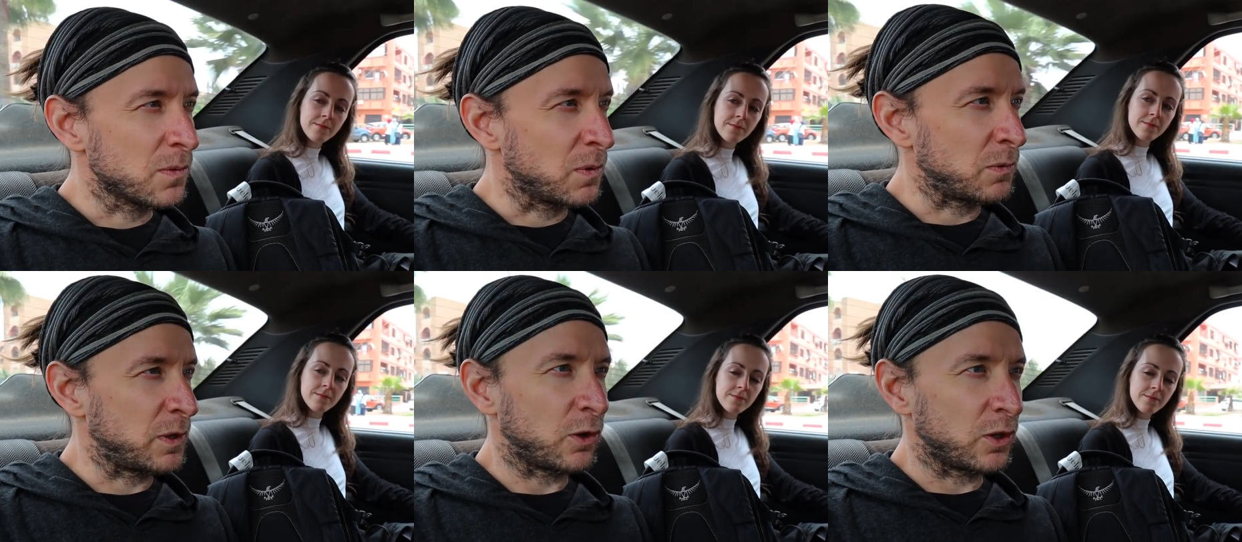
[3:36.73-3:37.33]
Speaker 1: When
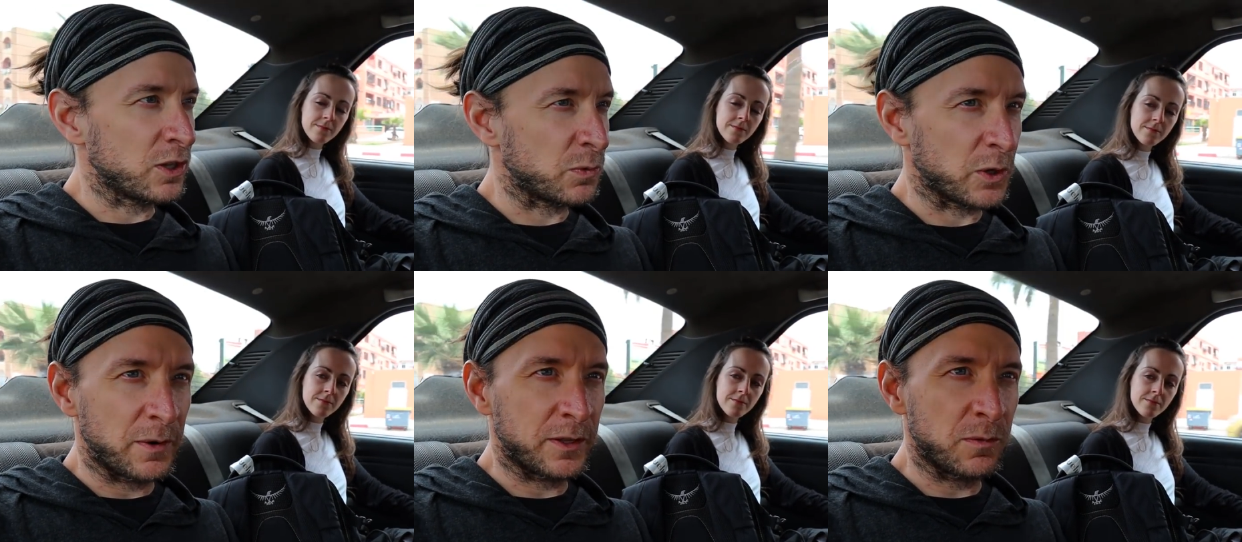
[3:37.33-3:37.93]
we told us we were
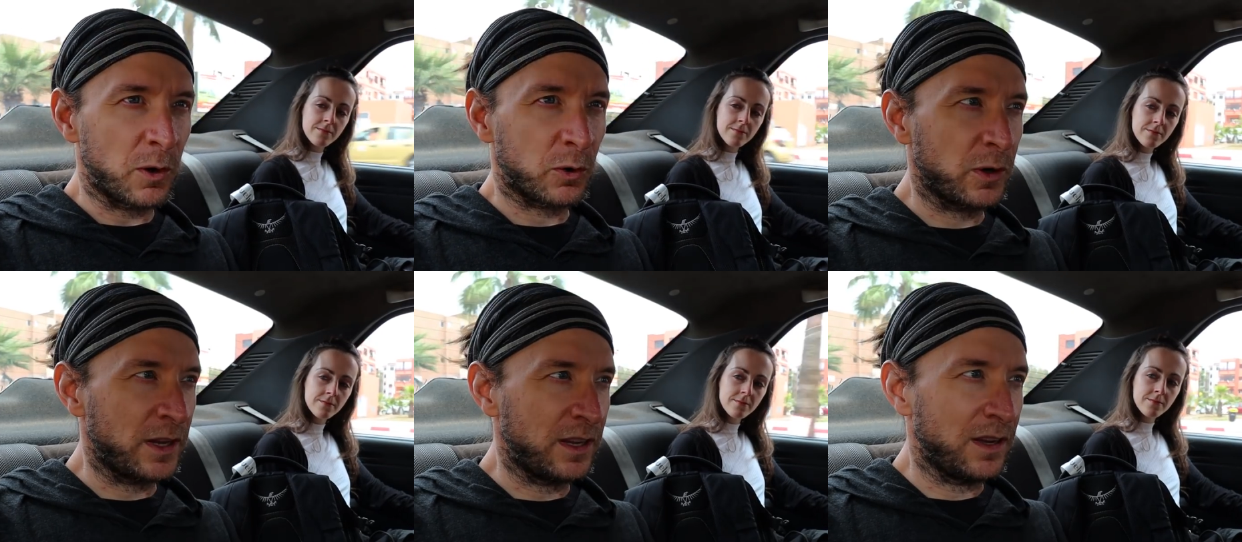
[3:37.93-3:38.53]
coming to Morocco,
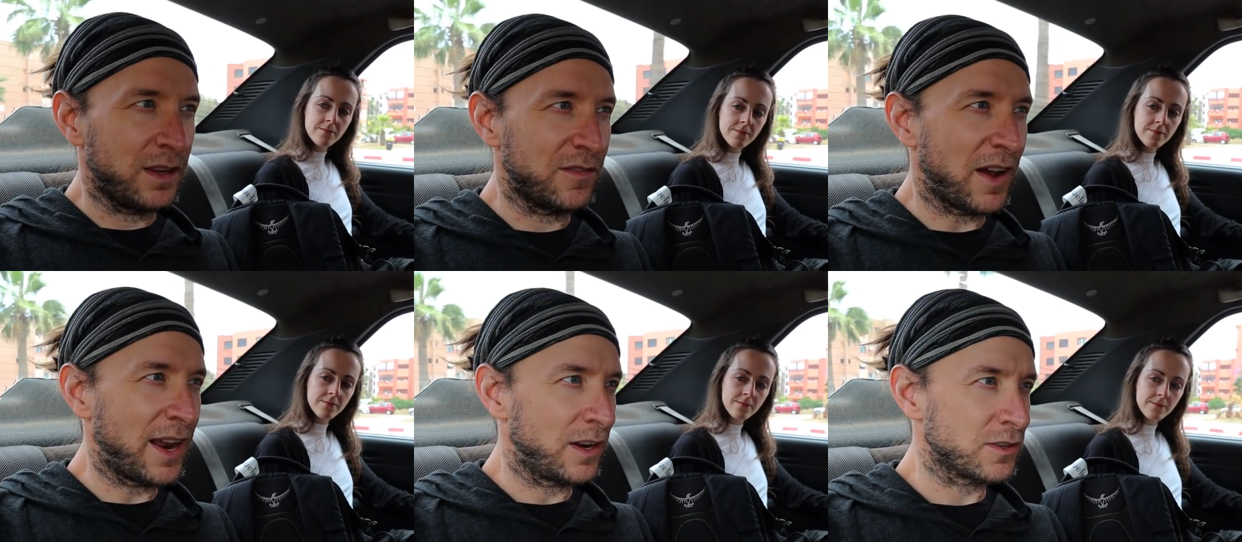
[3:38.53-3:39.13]
he
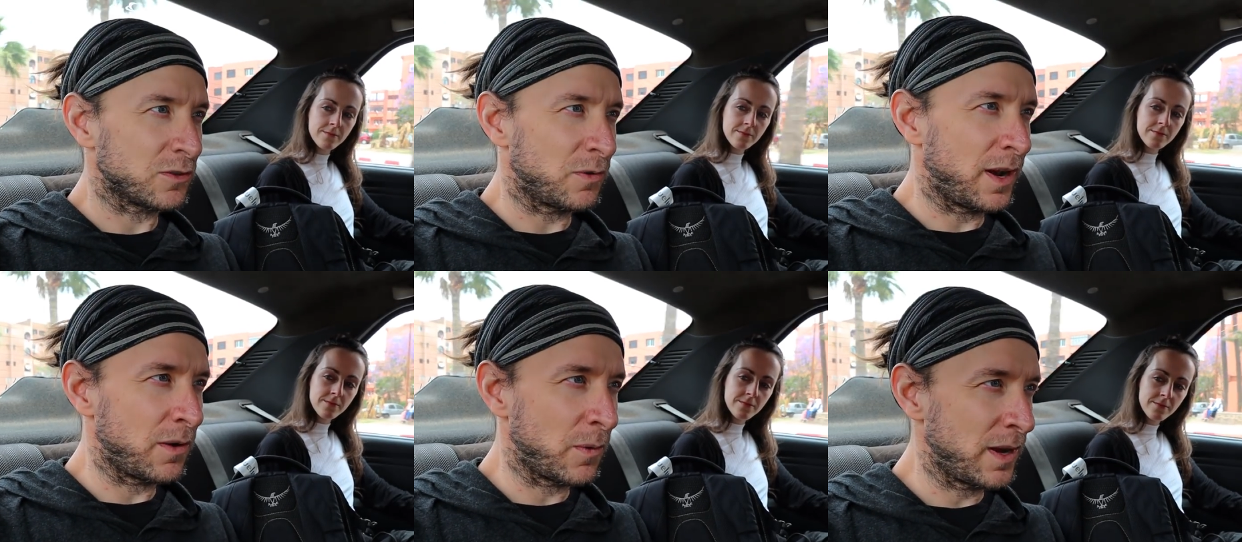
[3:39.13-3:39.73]
invited us right
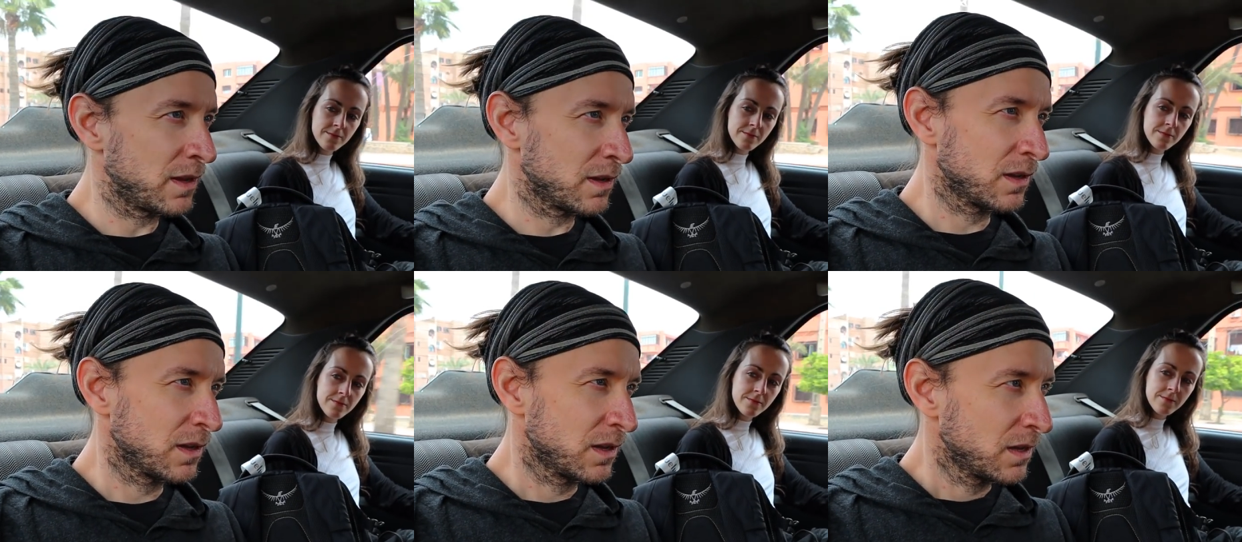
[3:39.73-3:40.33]
away
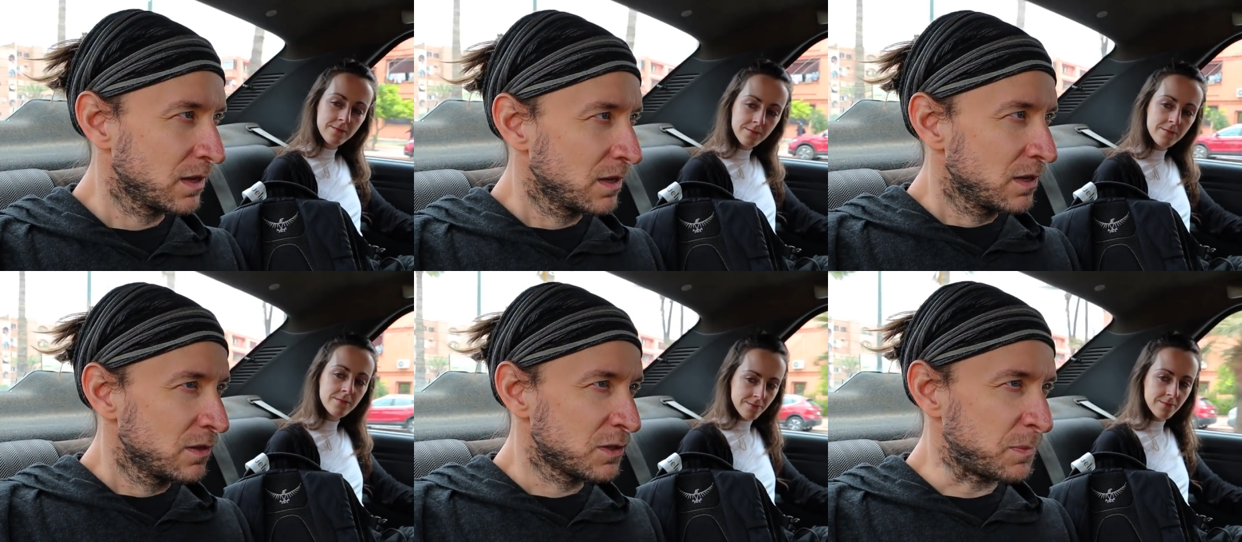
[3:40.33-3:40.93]

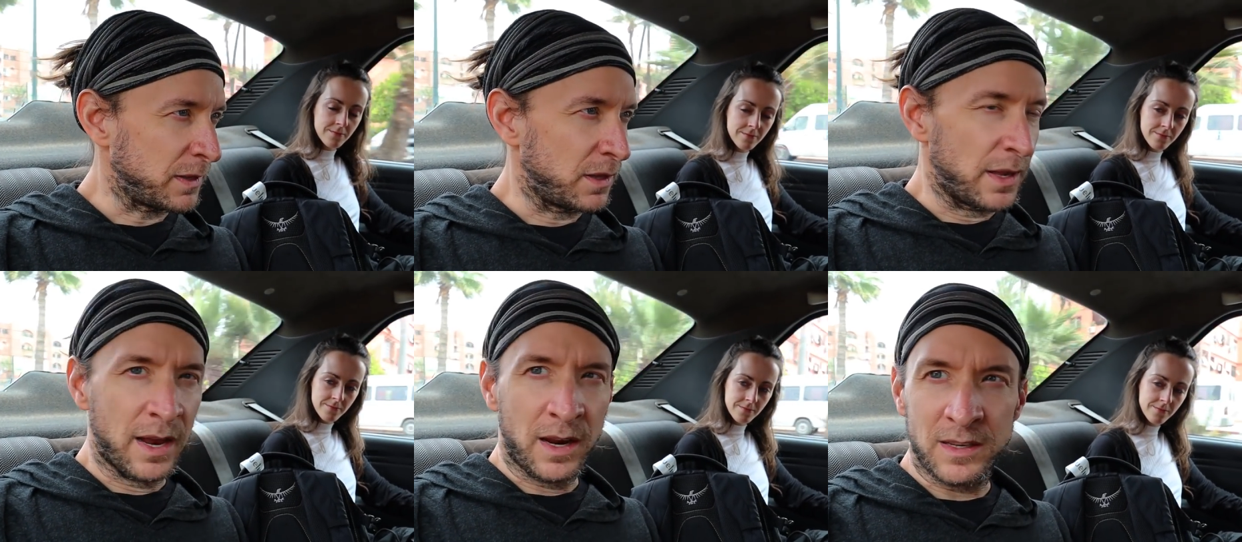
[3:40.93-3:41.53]
to spend the
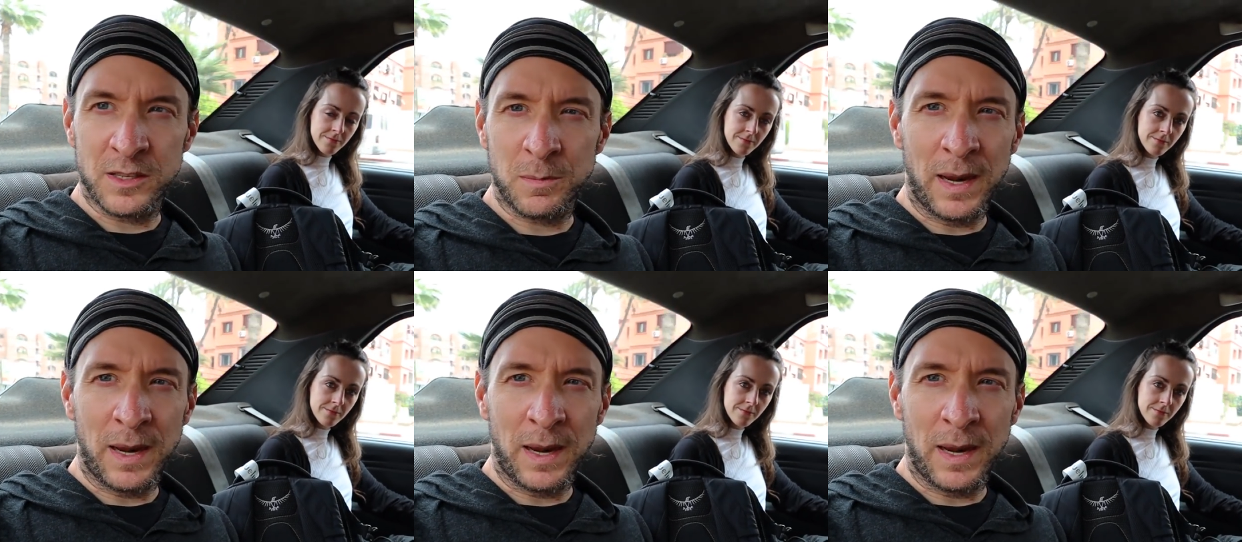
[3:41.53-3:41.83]
night at his